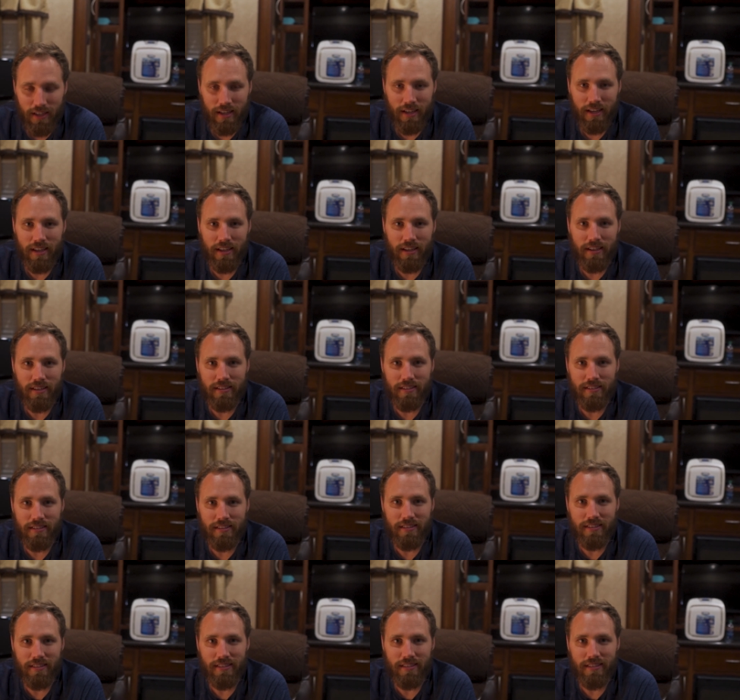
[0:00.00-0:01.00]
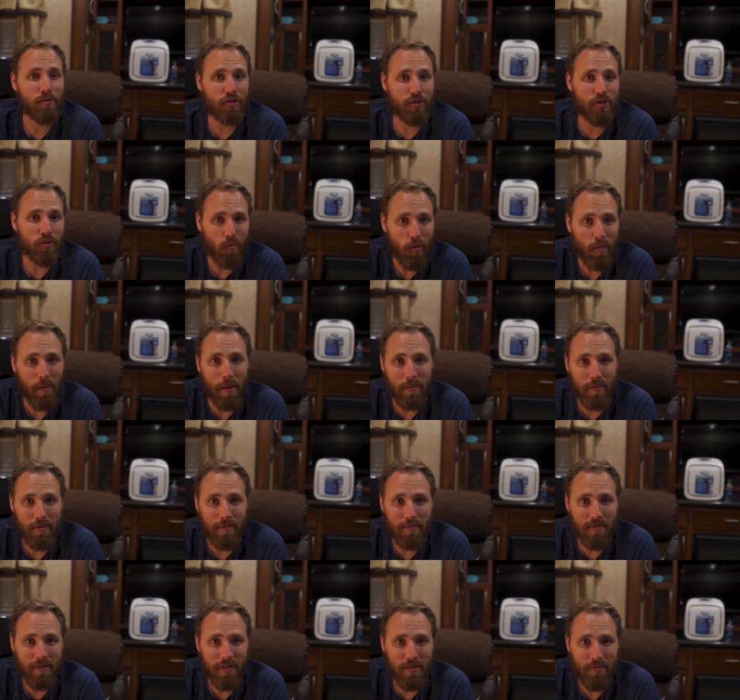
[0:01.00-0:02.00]
and I guess that was just a warm-up,
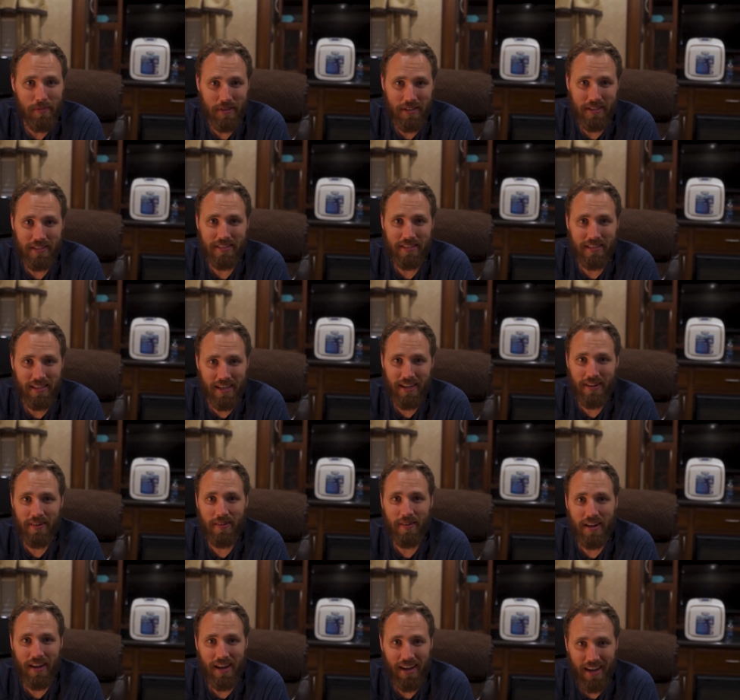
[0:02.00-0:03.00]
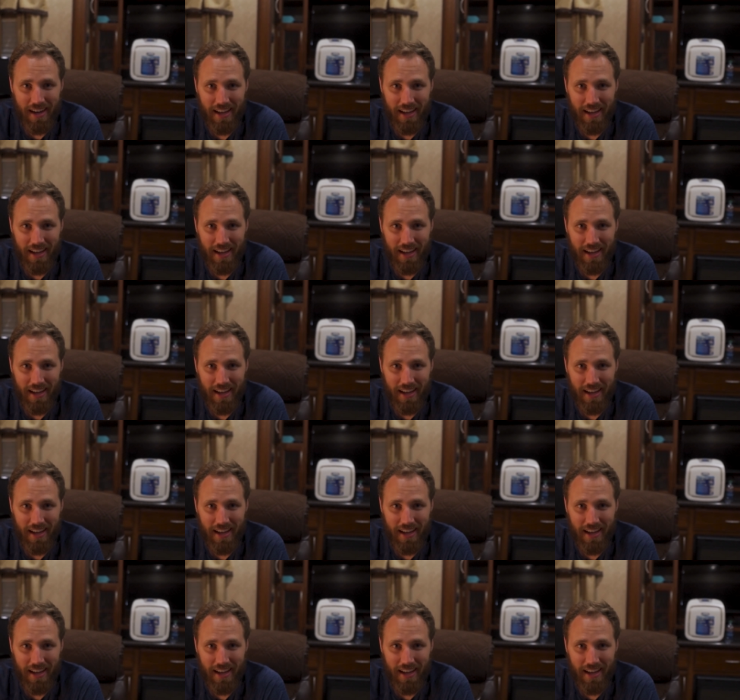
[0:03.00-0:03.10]
because now